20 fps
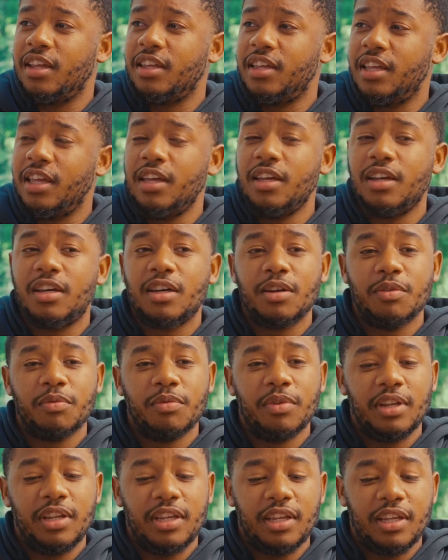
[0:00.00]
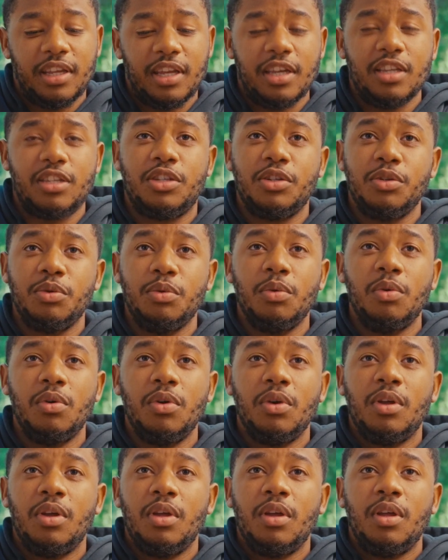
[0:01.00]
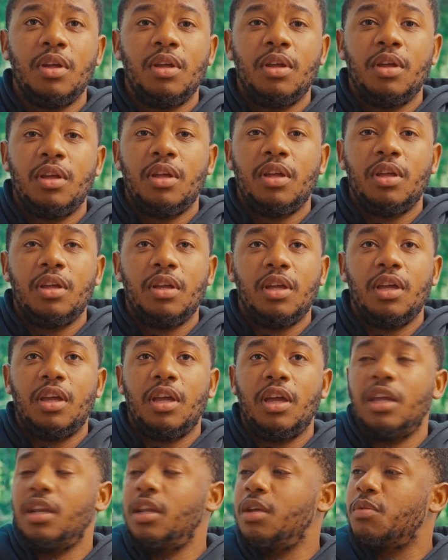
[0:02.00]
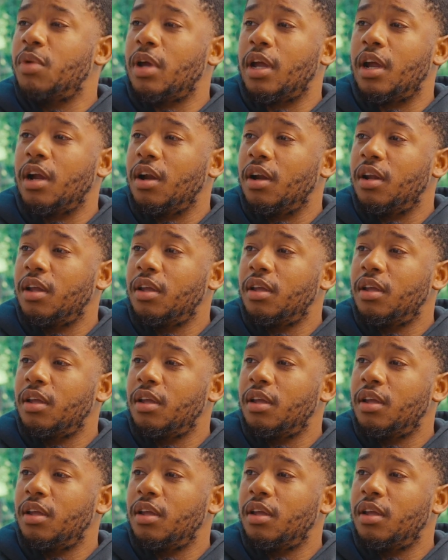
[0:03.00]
Yee could really get you anywhere.